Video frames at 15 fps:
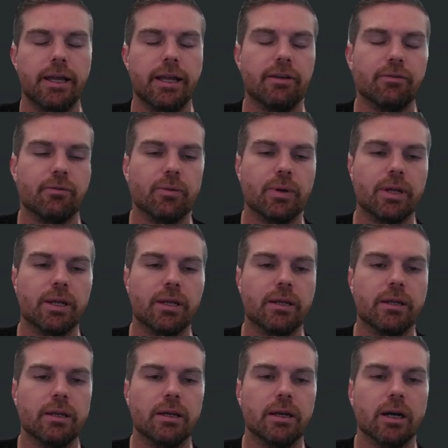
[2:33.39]
If
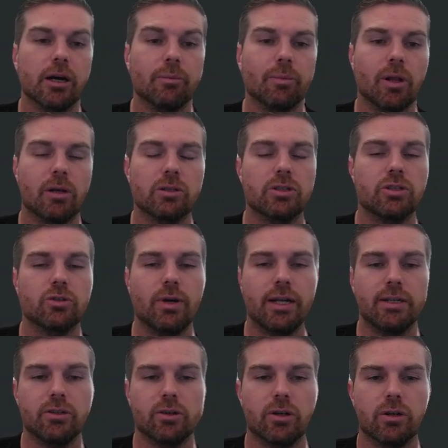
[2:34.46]
we unblock
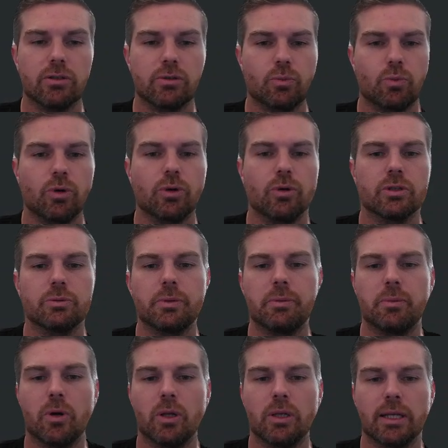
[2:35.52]
straight draws, we're going to be
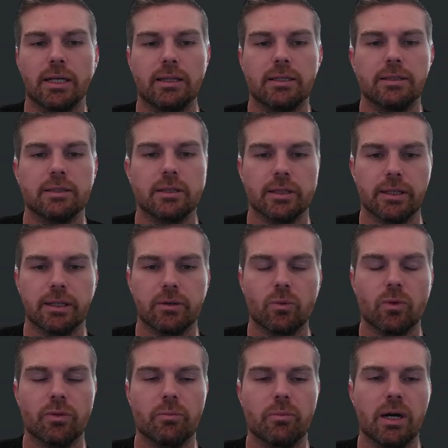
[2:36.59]
more likely to lead
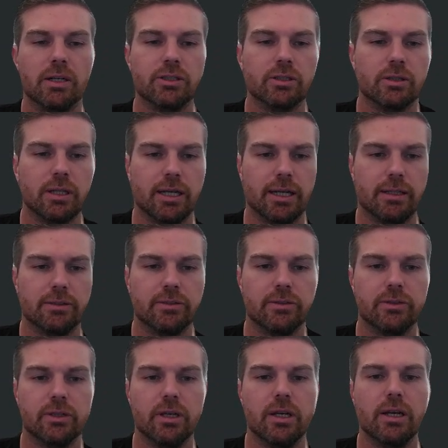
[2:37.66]
with marginal
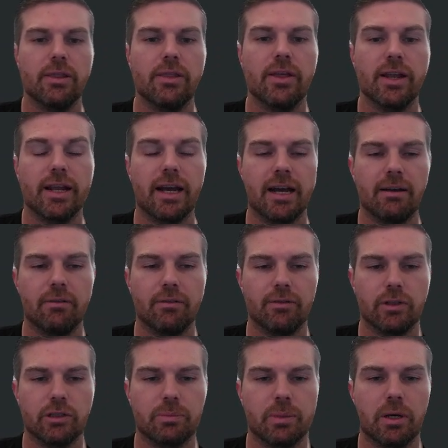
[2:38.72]
hands that have a
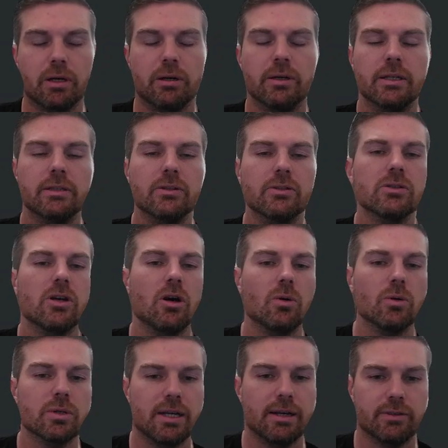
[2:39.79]
flush blocker, and it doesn't
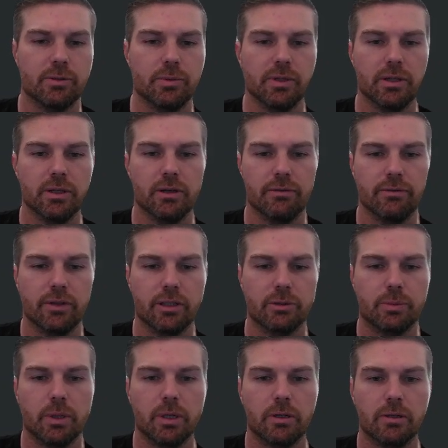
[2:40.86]
always have to be the nut flush
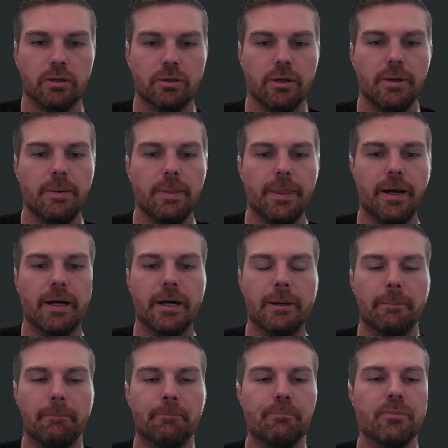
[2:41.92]

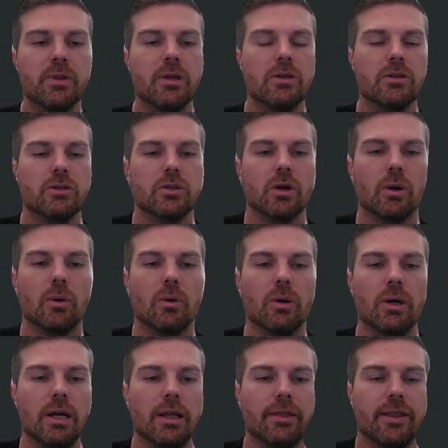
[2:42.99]
blocker. So
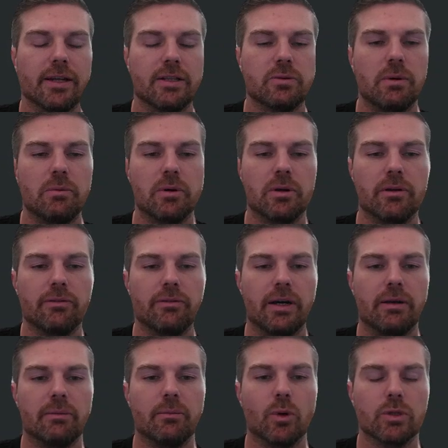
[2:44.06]
that's where we're going to
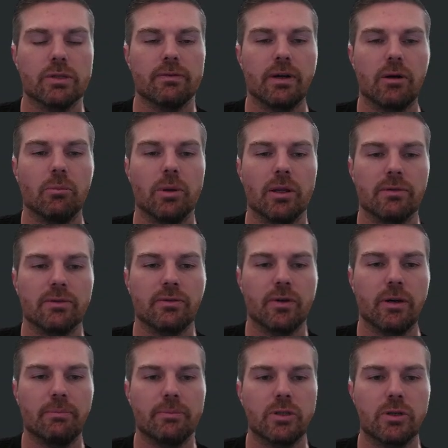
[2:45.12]
find most of our bluffs
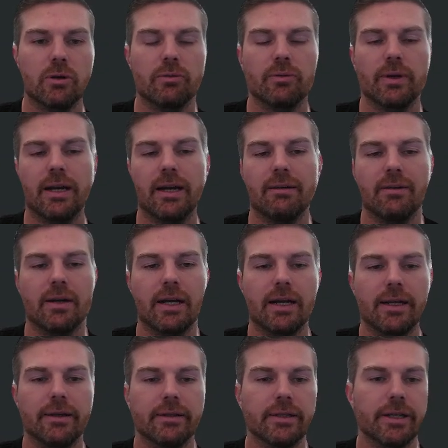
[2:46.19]
from. So if we have a
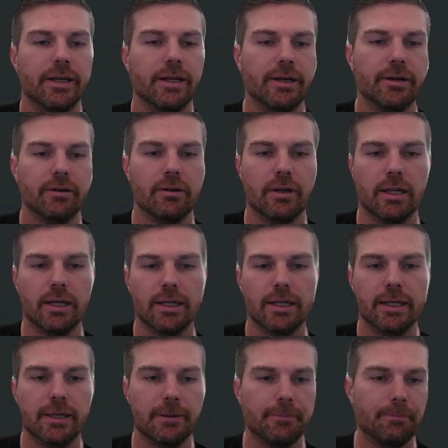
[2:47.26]
hand here
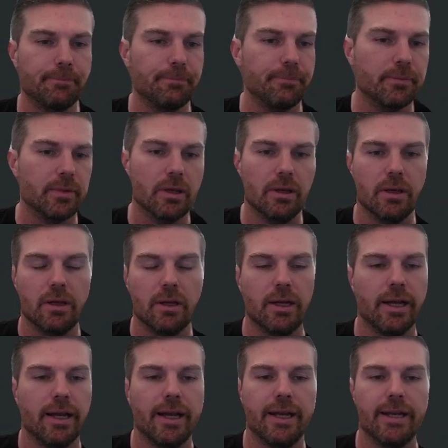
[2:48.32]
like
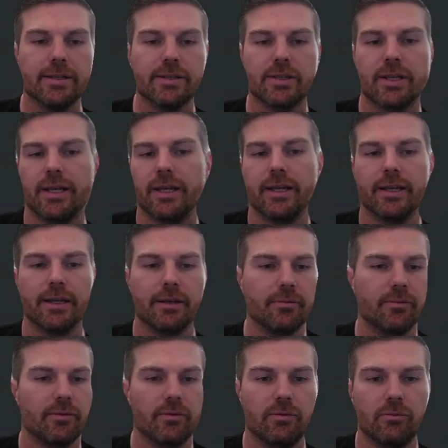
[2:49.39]
ace,
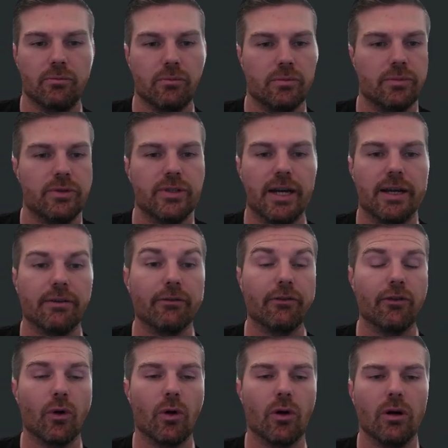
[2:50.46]
king, and
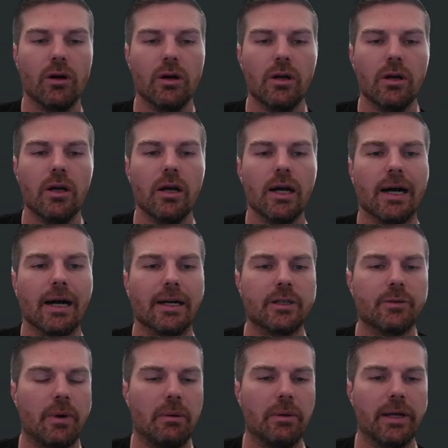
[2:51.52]
4, it's
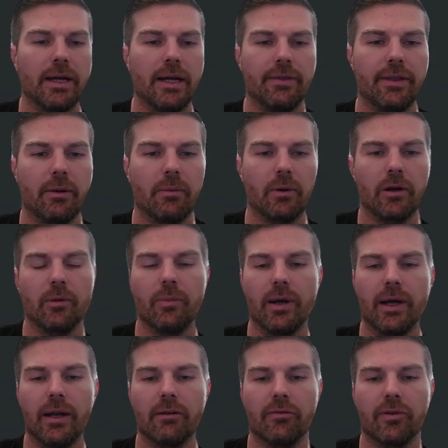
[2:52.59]
probably a hand that we're going to
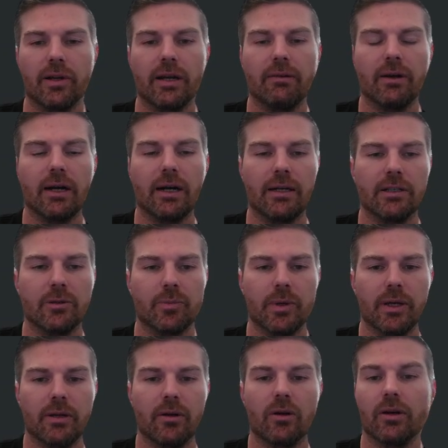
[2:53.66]
bet if we have a high
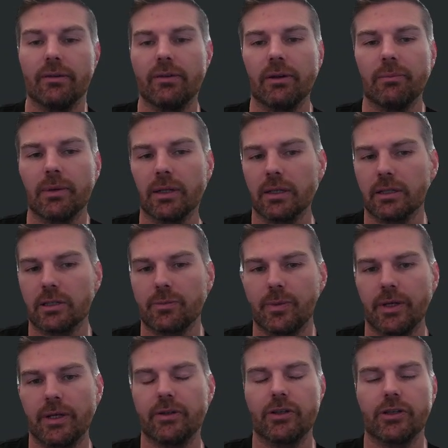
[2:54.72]
spade or even a middling
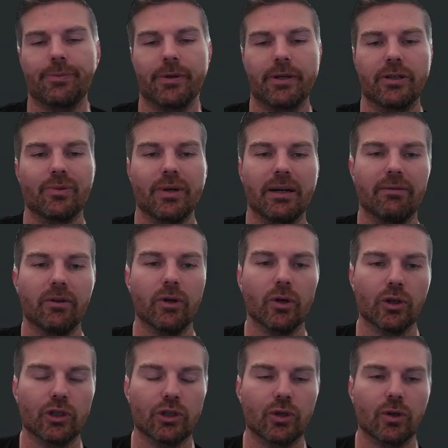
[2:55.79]
spade, just because we have no
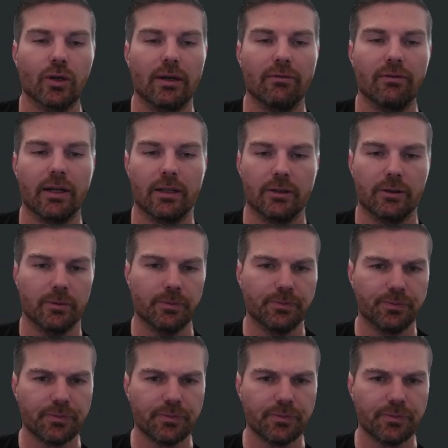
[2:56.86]
showdown value.